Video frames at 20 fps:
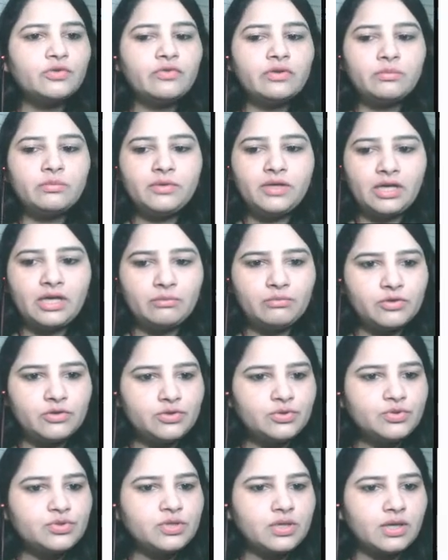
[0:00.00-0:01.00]
You will be
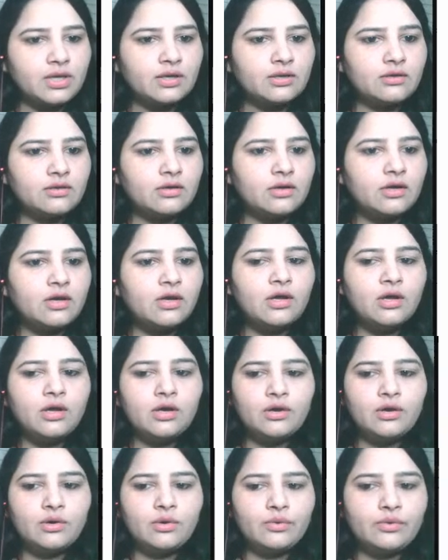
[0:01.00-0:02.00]
able to see it.
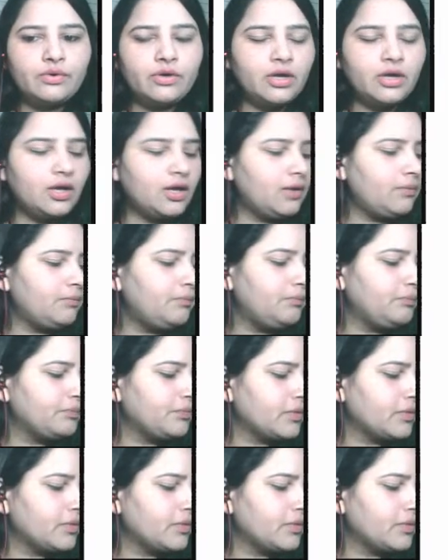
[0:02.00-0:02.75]
Okay.